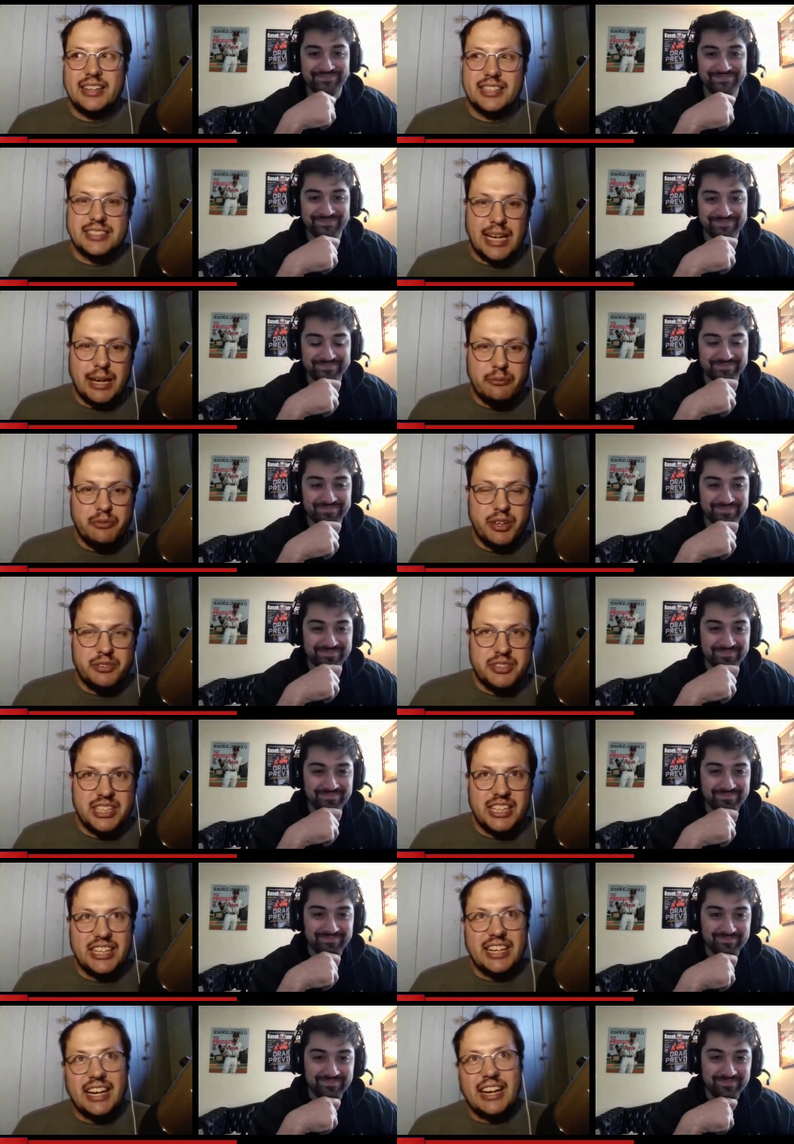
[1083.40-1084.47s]
Speaker 1: in the top
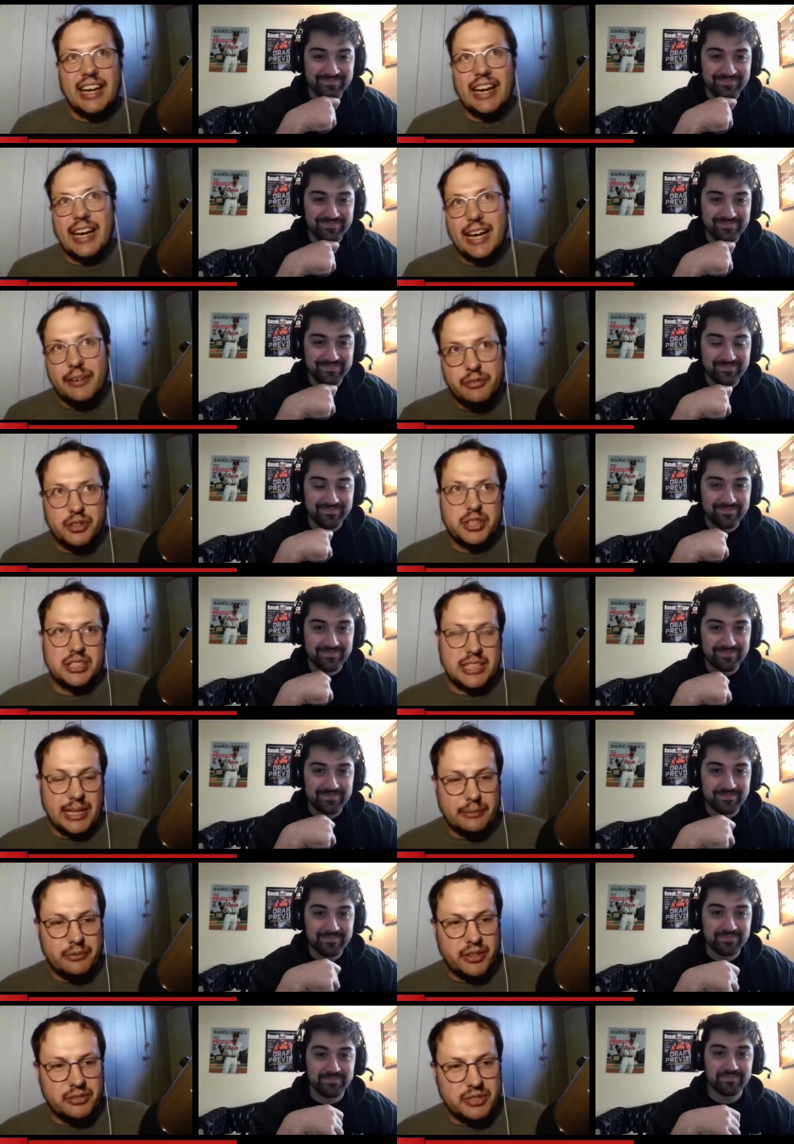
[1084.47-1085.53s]
15, not after the
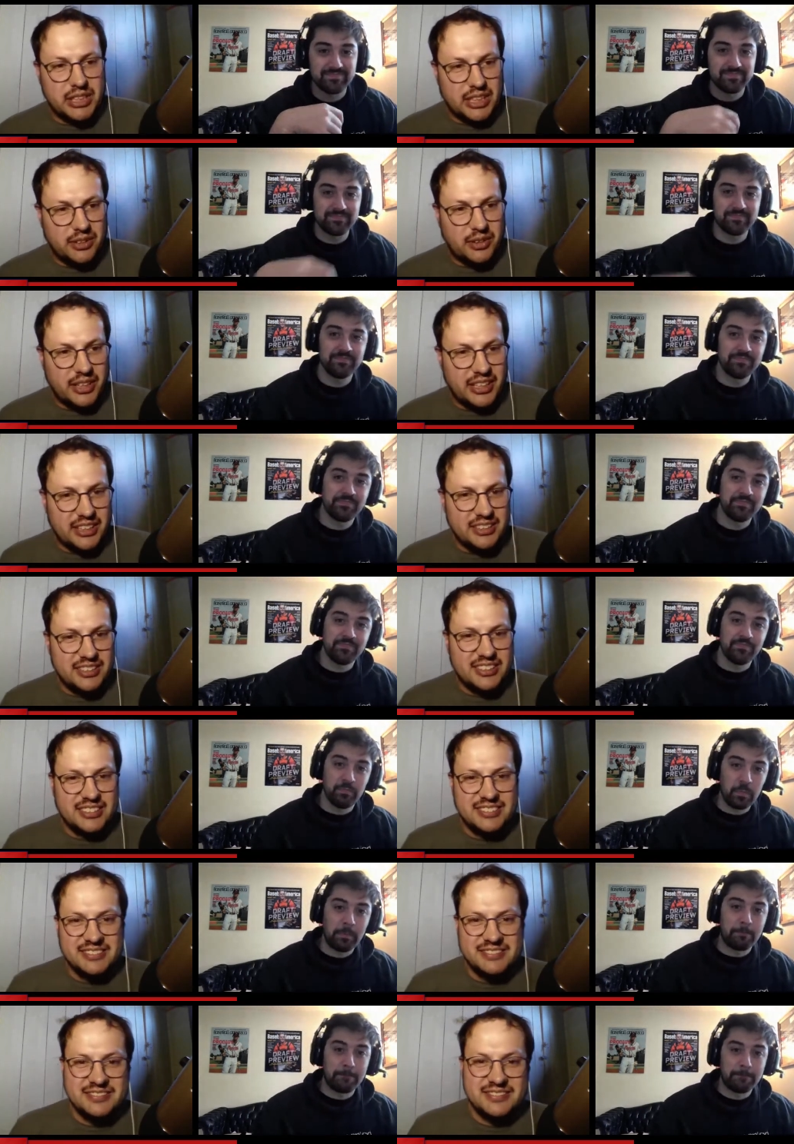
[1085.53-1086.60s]
top 15,
Speaker 2: right?
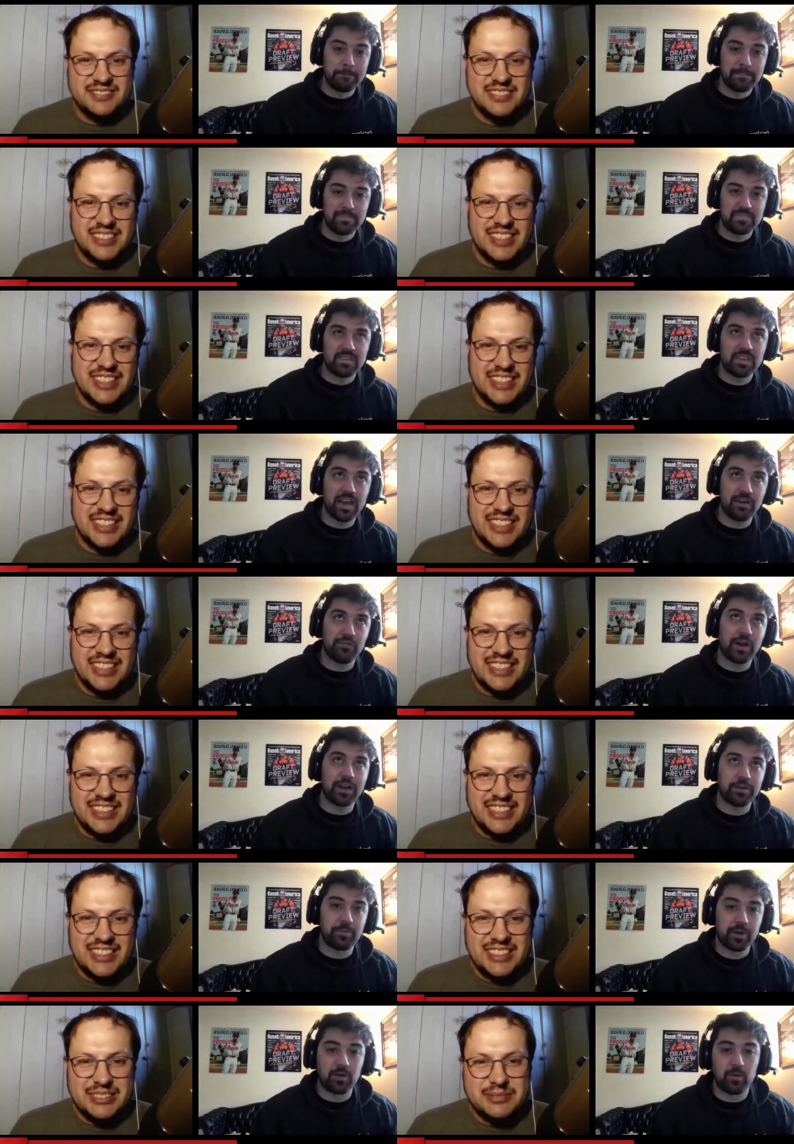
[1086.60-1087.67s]
Yeah, if I
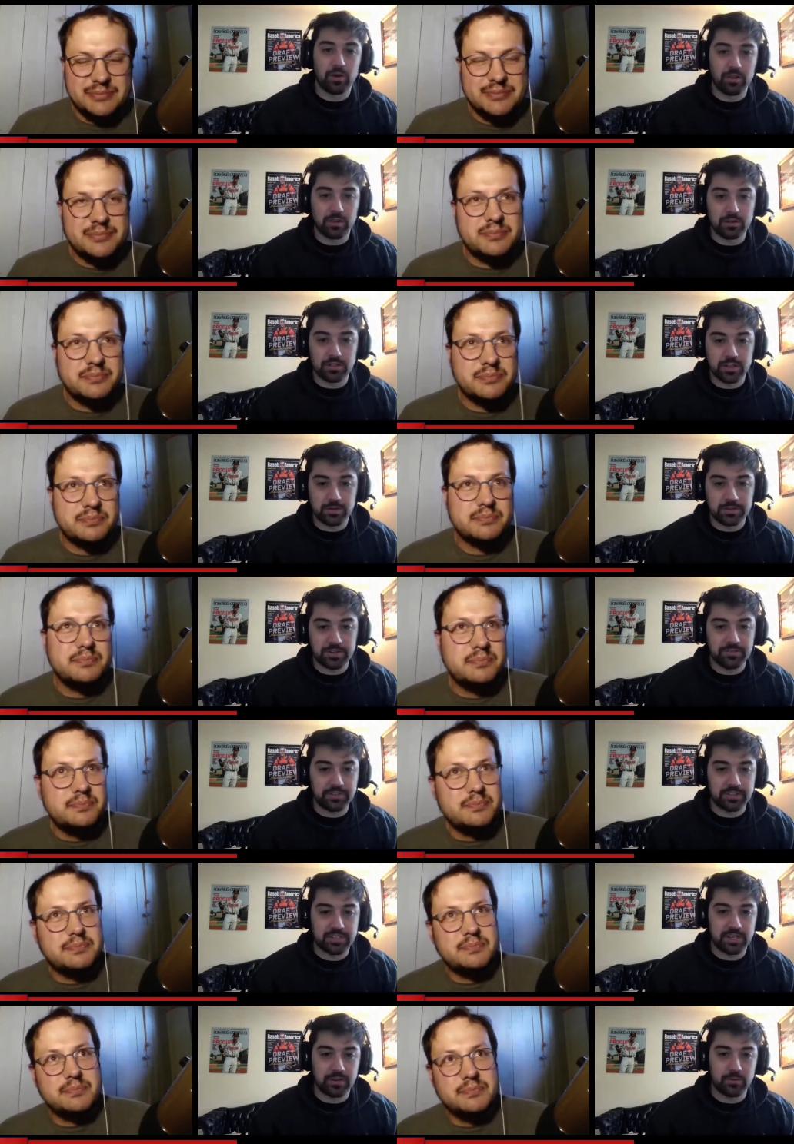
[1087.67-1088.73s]
had to pick one of those, I would
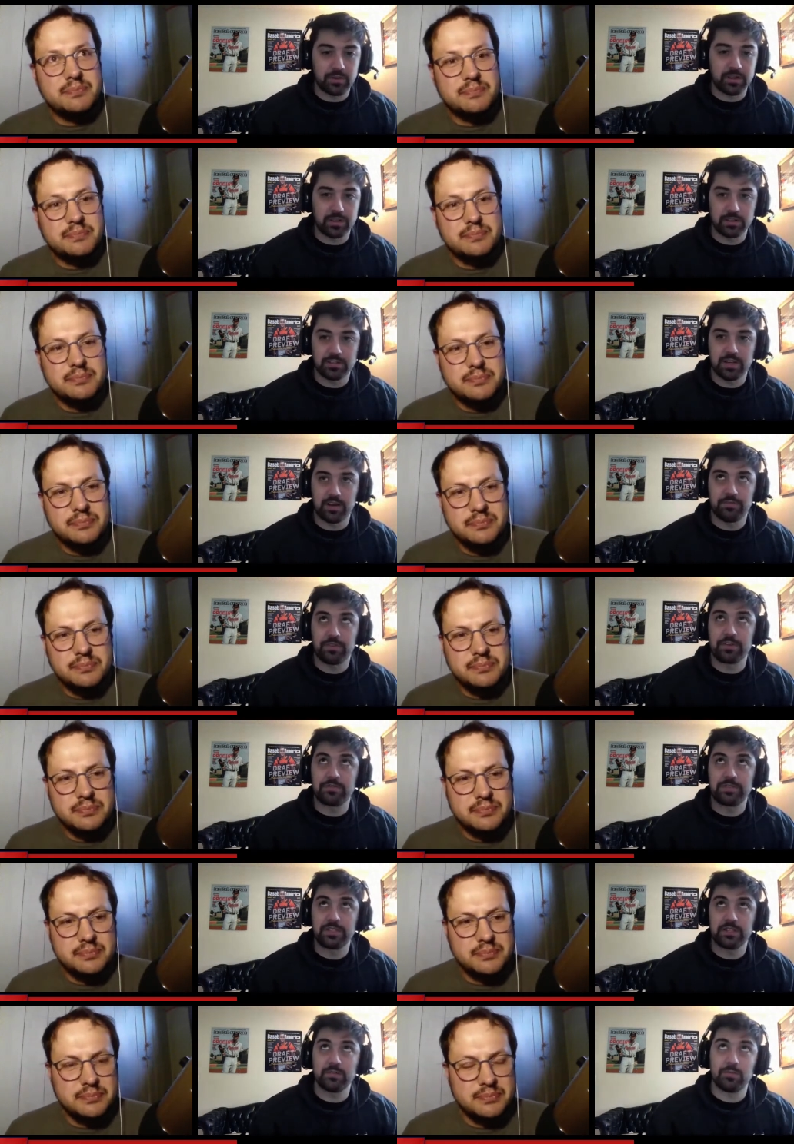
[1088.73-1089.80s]
definitely take within the top
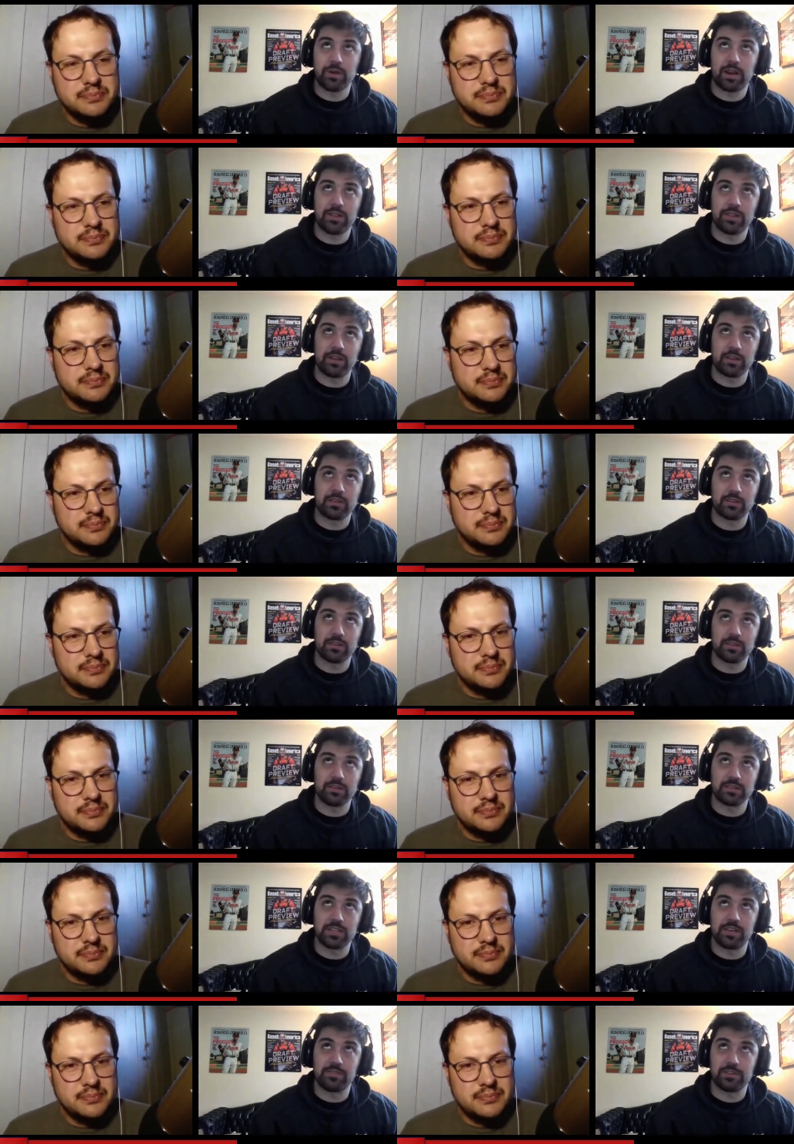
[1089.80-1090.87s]
15. But I think the,
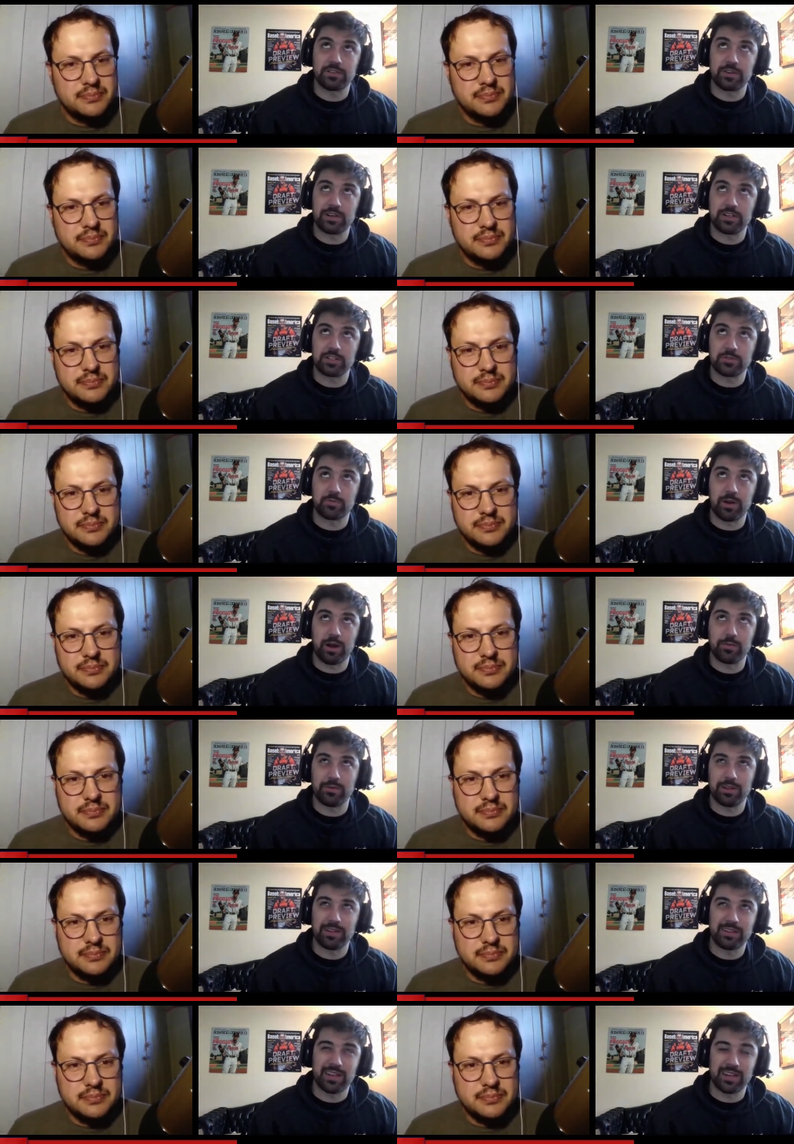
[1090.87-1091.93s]
the safest range is probably in